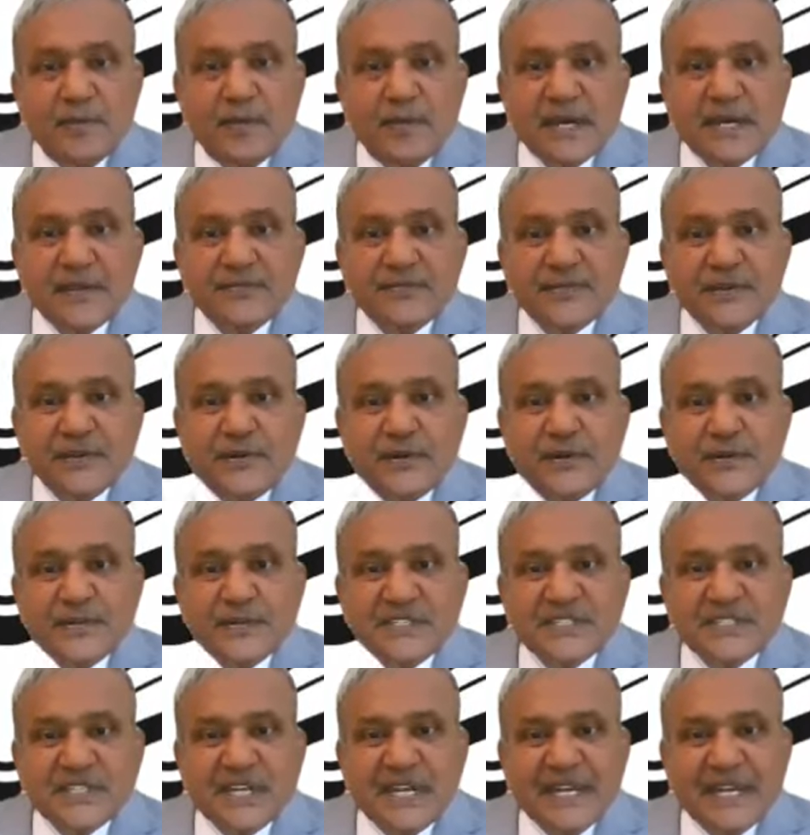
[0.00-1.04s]
But if you go
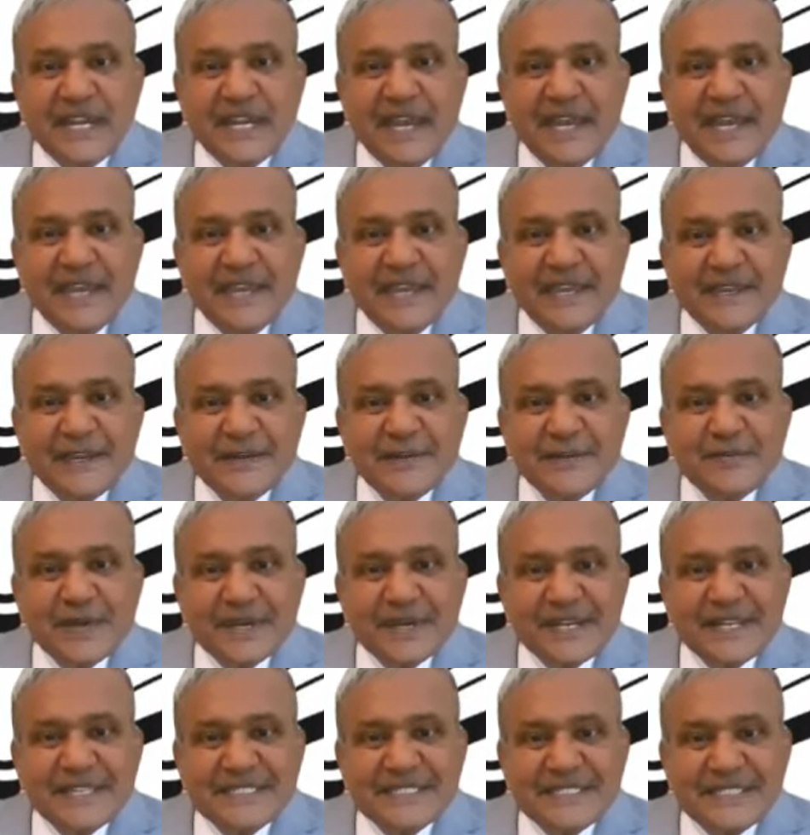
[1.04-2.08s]
to Chennai,
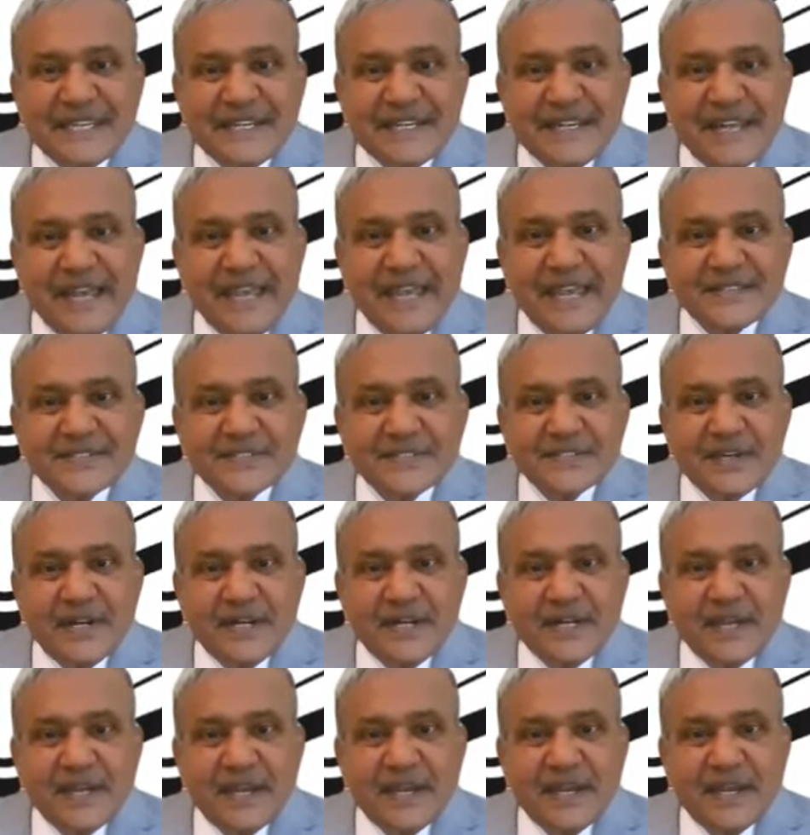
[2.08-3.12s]
because Chennai has
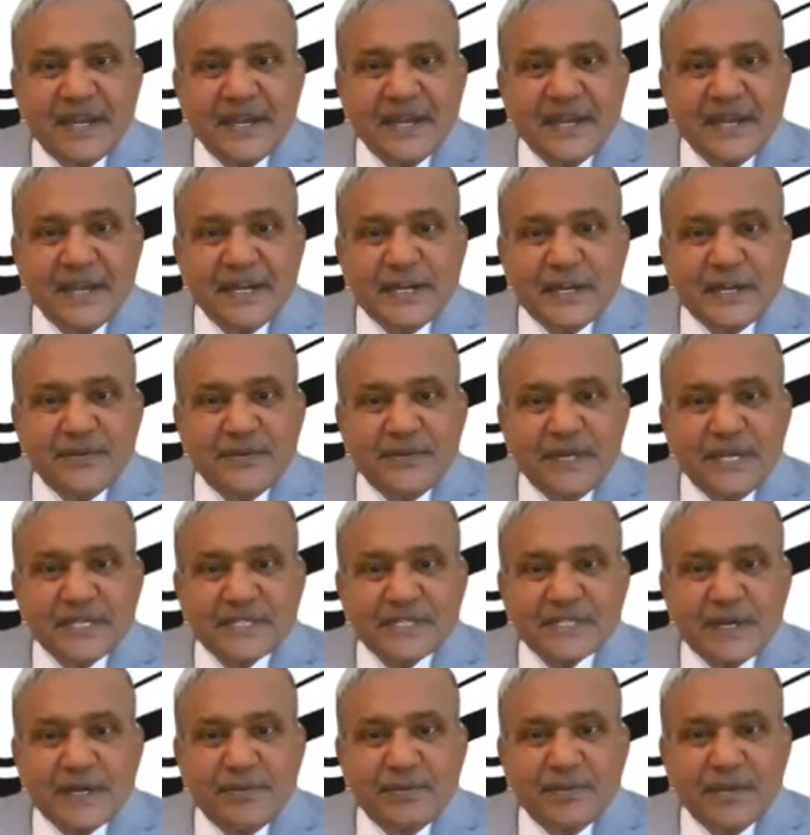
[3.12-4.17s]
got a
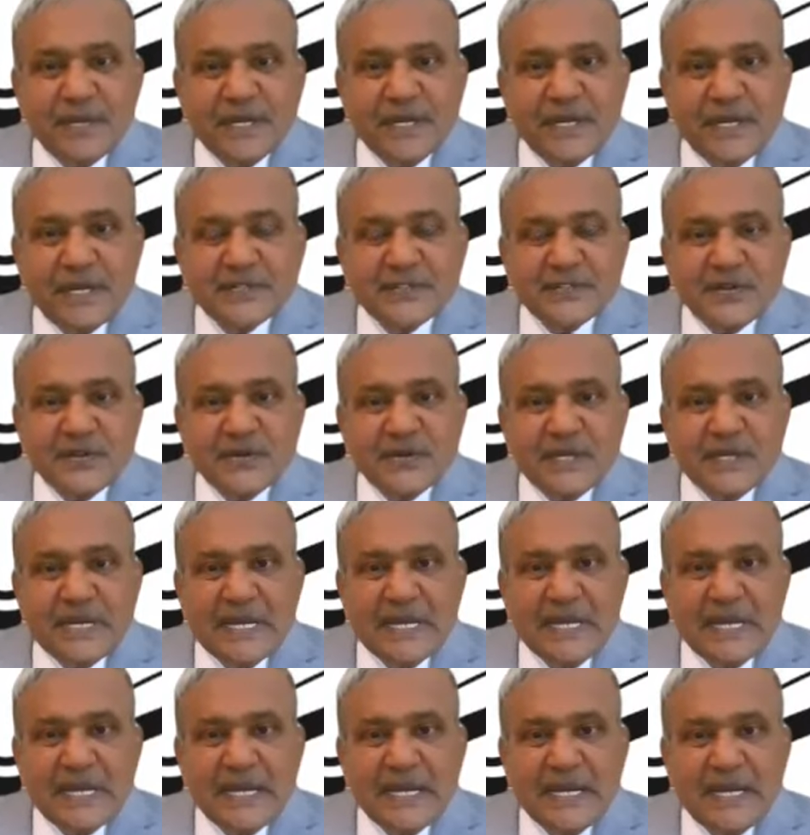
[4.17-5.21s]
TVS company, Ashok
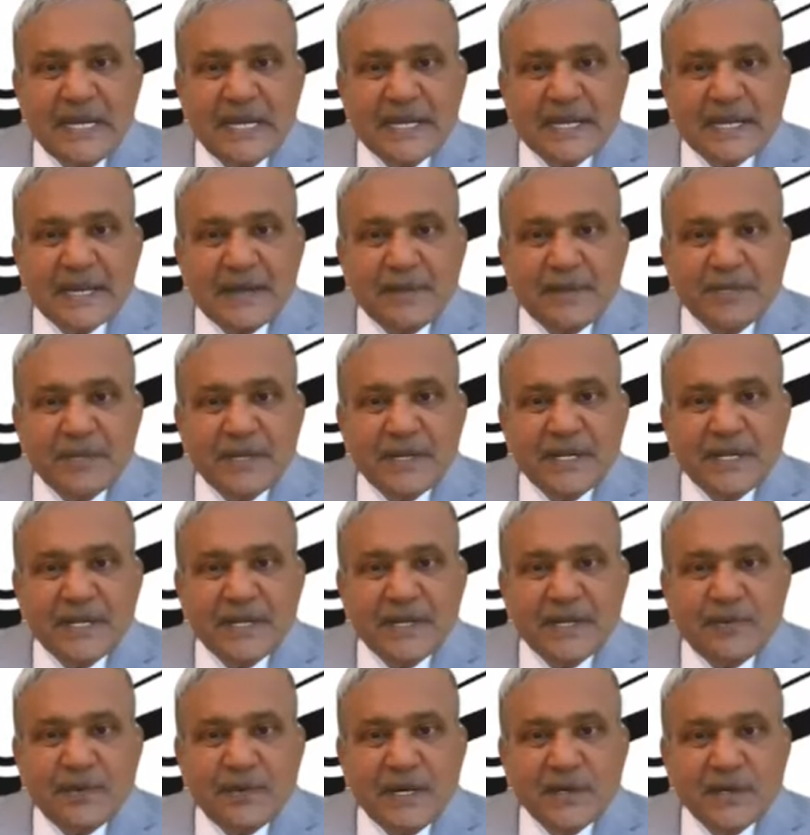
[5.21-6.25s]
Leyland company,
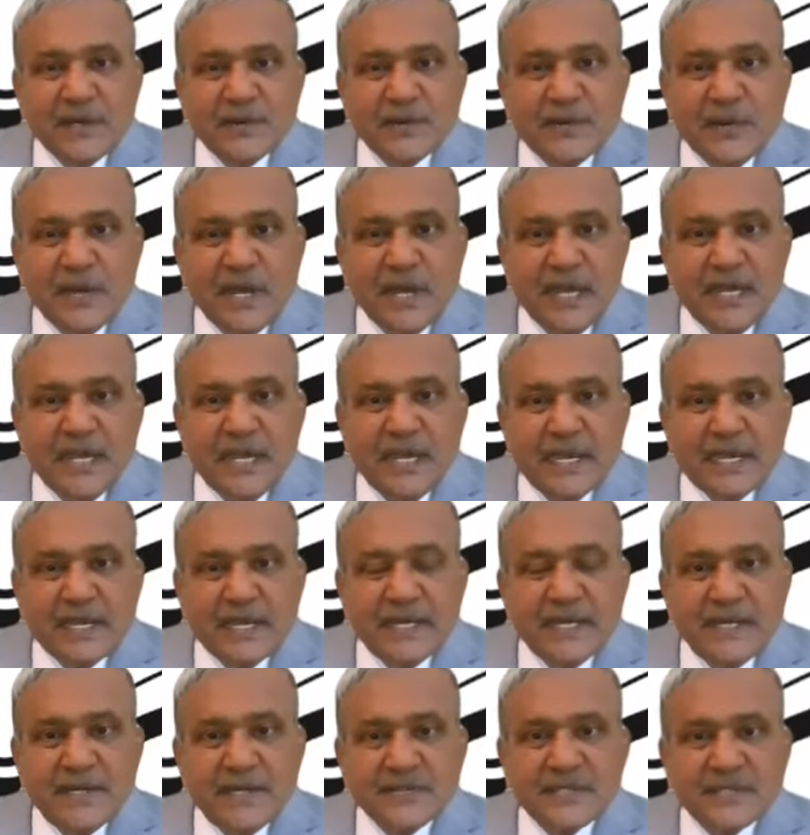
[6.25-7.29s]
they want to
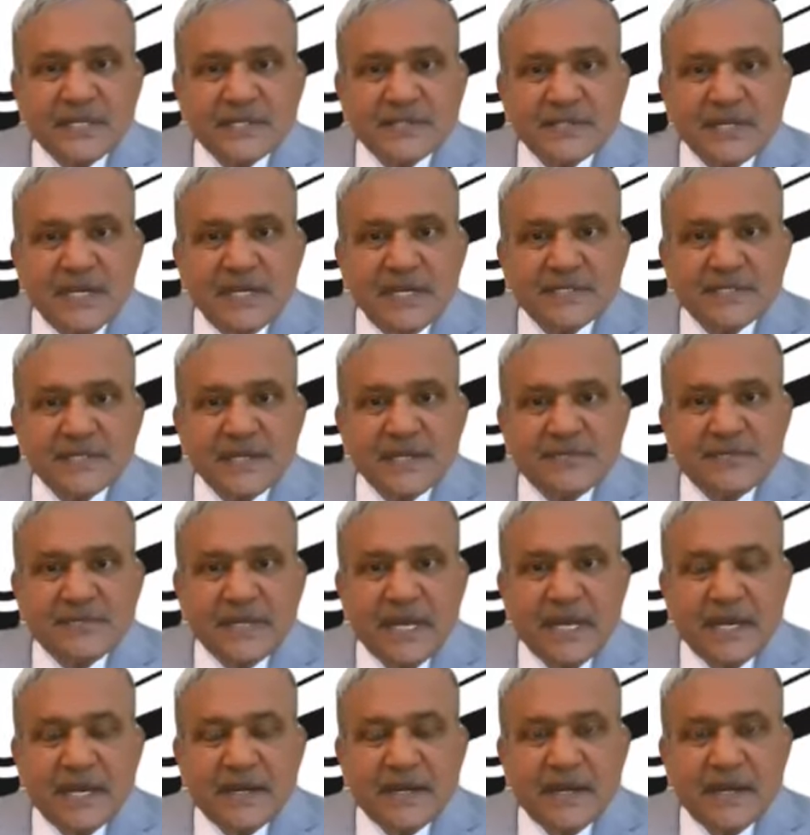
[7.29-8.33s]
encourage the sales of
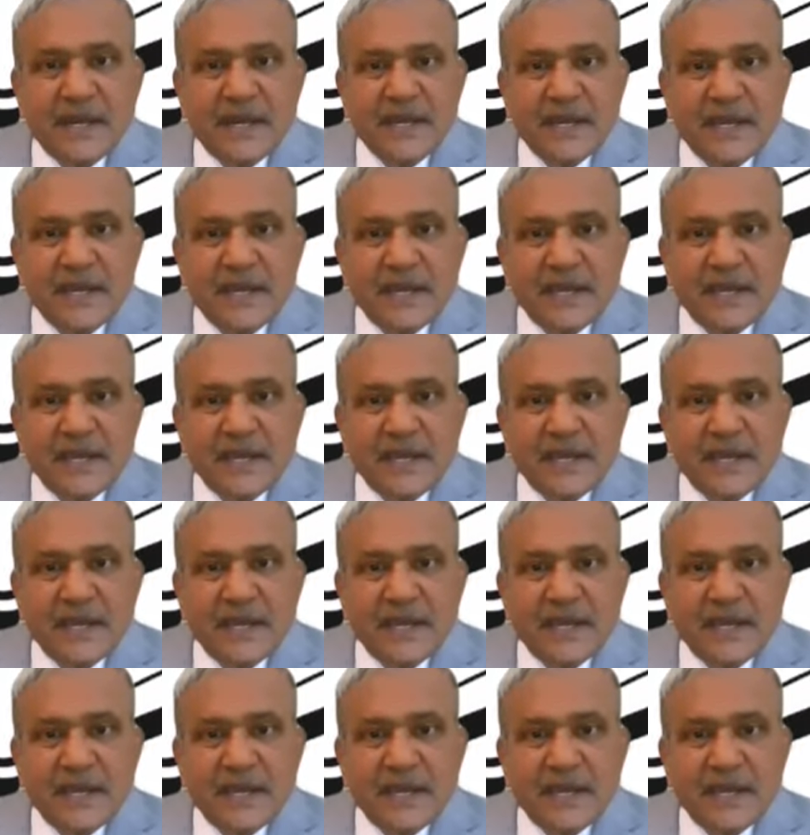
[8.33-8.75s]
their,